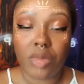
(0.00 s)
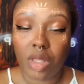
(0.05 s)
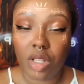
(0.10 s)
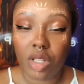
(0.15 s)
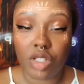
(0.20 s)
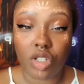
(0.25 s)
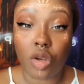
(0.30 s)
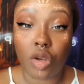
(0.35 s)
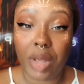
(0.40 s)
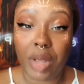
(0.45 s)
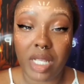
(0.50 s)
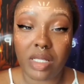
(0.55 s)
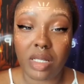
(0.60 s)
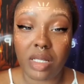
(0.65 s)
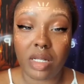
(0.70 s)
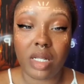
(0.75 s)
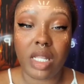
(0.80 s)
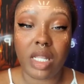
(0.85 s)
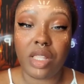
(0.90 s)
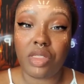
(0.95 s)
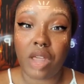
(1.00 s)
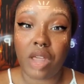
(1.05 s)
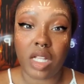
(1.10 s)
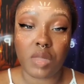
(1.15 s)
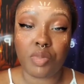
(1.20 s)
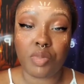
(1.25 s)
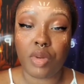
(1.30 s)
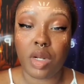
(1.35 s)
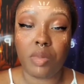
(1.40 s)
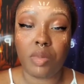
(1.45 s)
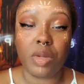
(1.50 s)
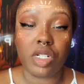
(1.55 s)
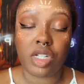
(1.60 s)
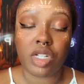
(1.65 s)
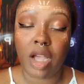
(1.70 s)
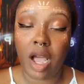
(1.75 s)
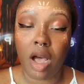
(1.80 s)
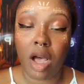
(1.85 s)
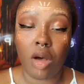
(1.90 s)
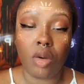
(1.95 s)
So basically, that's pretty much
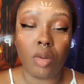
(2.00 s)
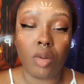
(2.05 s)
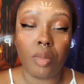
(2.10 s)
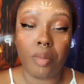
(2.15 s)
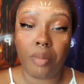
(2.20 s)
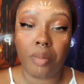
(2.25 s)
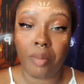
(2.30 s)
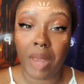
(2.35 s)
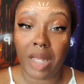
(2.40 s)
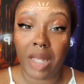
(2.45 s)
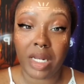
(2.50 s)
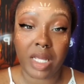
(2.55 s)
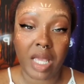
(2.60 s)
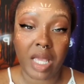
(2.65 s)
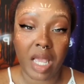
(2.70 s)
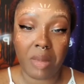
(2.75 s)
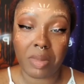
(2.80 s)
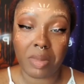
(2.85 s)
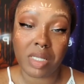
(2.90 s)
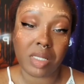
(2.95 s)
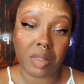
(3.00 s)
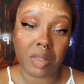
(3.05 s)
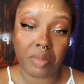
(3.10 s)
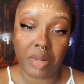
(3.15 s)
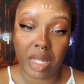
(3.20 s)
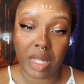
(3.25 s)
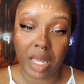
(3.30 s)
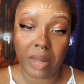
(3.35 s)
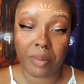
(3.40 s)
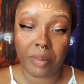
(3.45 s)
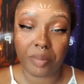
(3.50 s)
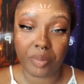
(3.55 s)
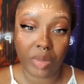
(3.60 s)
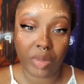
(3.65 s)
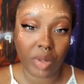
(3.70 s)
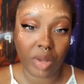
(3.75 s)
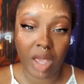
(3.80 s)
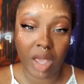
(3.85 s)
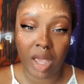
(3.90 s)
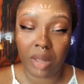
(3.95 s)
how men came into play.
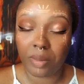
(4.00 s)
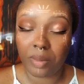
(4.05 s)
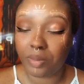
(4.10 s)
Okay.